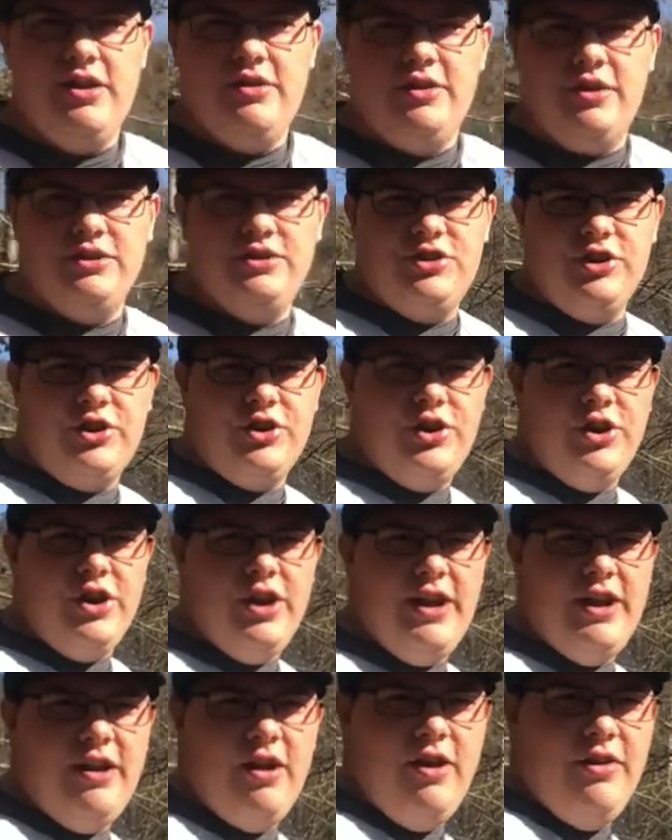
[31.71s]
There's the
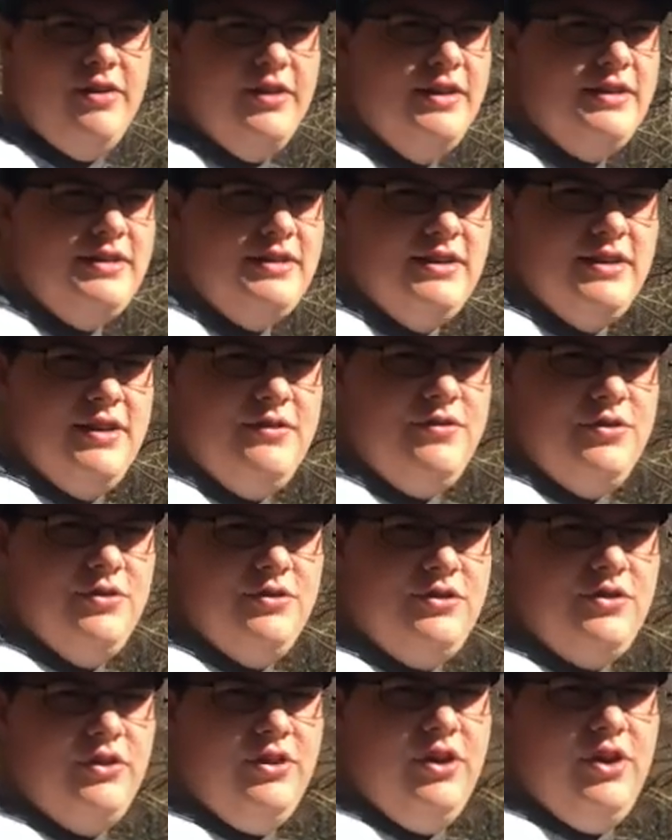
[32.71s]
creek on this. If you
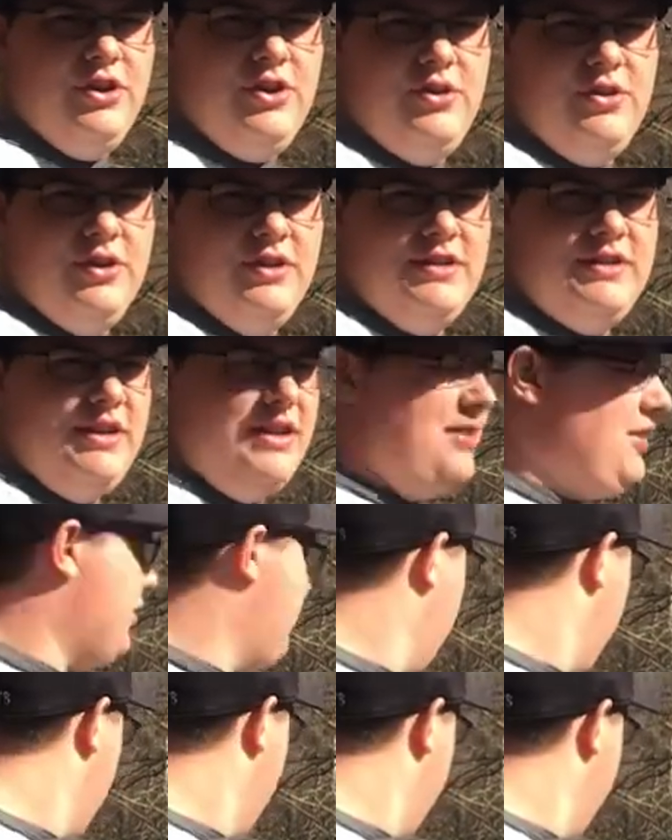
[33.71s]
look, you can see the
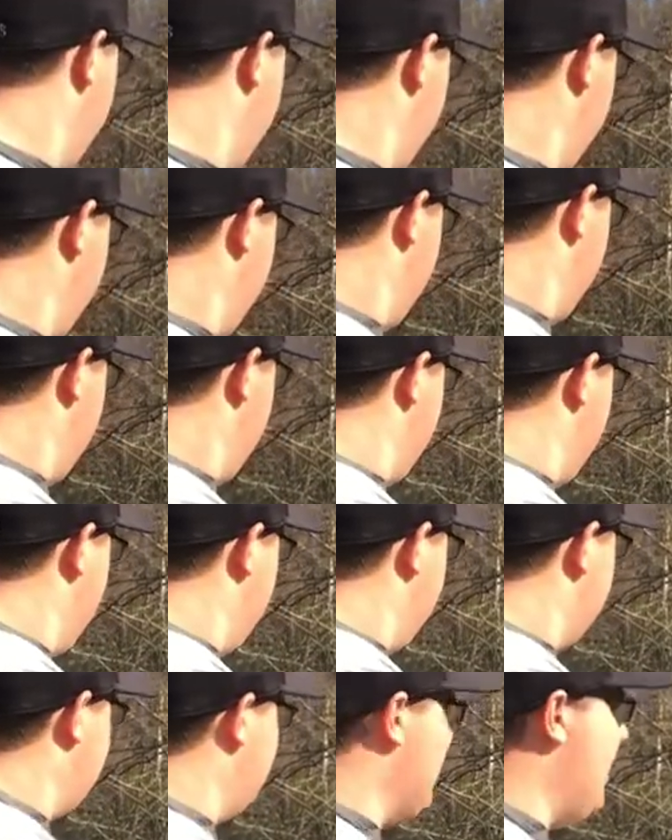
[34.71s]
creek.
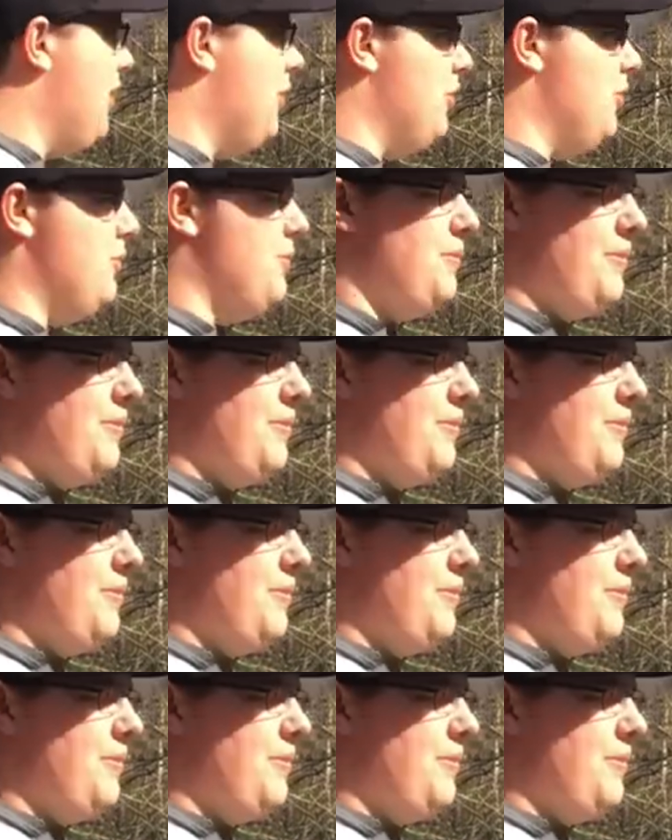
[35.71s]
So